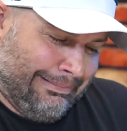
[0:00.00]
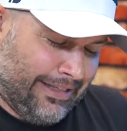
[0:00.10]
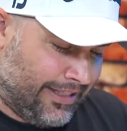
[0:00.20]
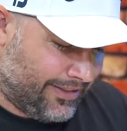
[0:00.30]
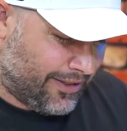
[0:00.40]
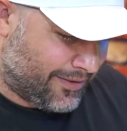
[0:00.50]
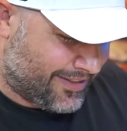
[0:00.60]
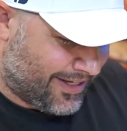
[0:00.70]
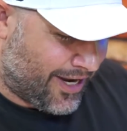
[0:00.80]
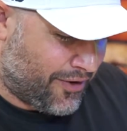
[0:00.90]
I don't know what
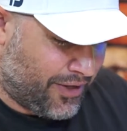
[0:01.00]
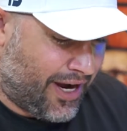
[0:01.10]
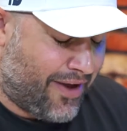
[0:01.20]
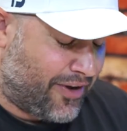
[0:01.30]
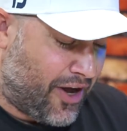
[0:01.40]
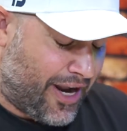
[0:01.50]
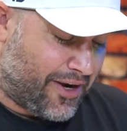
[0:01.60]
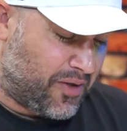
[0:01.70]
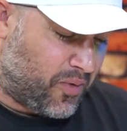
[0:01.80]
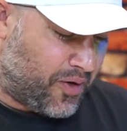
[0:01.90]
to. tell. I I don't think I ever got out
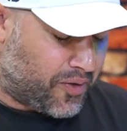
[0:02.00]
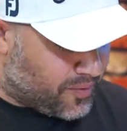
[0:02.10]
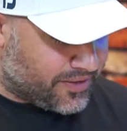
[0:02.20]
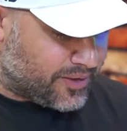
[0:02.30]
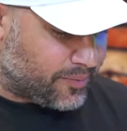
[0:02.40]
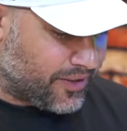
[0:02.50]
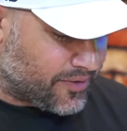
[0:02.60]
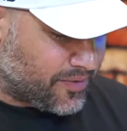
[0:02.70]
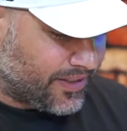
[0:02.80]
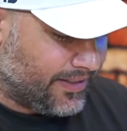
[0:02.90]
of the 101s to be
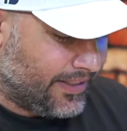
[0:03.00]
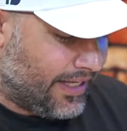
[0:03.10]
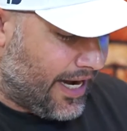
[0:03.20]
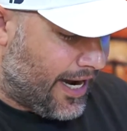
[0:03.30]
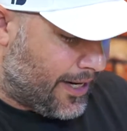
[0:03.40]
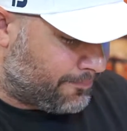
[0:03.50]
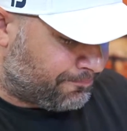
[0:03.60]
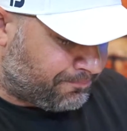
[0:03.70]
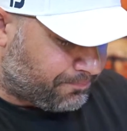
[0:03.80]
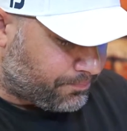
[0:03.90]
honest with you. Uh-huh.
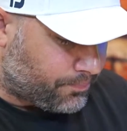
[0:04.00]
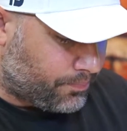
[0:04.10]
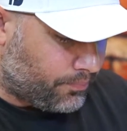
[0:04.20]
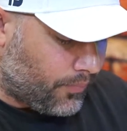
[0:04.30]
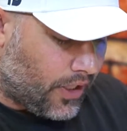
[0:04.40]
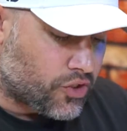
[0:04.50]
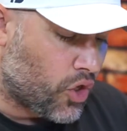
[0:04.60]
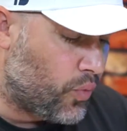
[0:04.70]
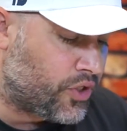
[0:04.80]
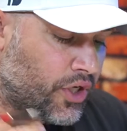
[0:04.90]
Um,
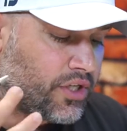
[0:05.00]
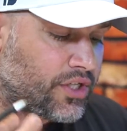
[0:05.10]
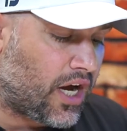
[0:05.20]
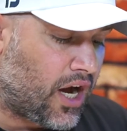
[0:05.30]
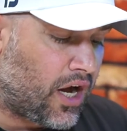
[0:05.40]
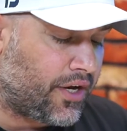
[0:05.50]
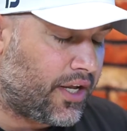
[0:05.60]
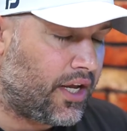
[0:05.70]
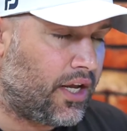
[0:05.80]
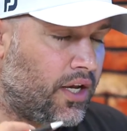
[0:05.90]
so we touched on
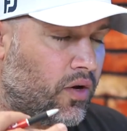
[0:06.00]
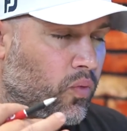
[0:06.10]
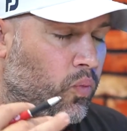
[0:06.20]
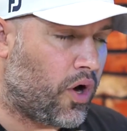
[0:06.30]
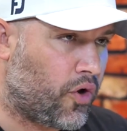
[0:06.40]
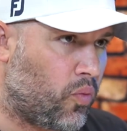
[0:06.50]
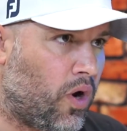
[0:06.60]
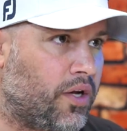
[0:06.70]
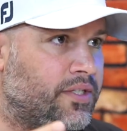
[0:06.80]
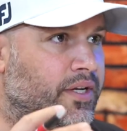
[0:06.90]
in
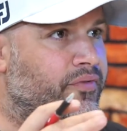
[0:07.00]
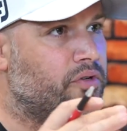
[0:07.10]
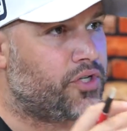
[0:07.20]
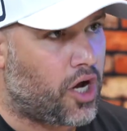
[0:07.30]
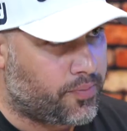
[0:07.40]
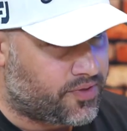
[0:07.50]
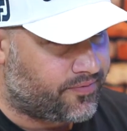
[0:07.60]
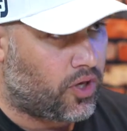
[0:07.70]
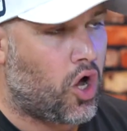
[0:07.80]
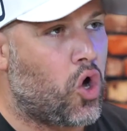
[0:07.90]
101 different types
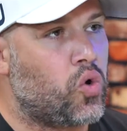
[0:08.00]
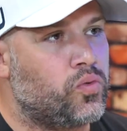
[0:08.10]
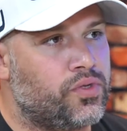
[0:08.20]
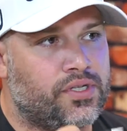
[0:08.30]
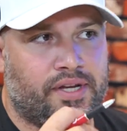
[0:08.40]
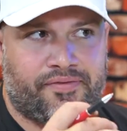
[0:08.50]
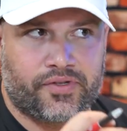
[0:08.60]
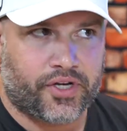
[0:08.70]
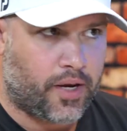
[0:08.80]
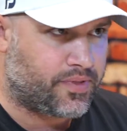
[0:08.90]
of loans,
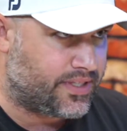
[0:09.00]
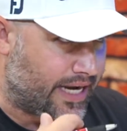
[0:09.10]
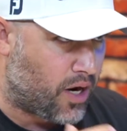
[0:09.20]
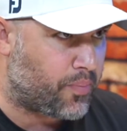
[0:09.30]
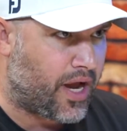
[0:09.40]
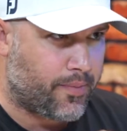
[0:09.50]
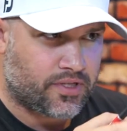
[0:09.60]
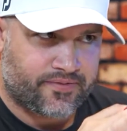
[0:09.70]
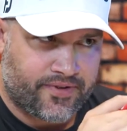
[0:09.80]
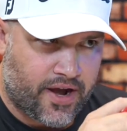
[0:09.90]
different types of down
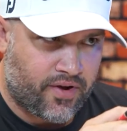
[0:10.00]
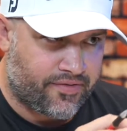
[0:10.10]
payments very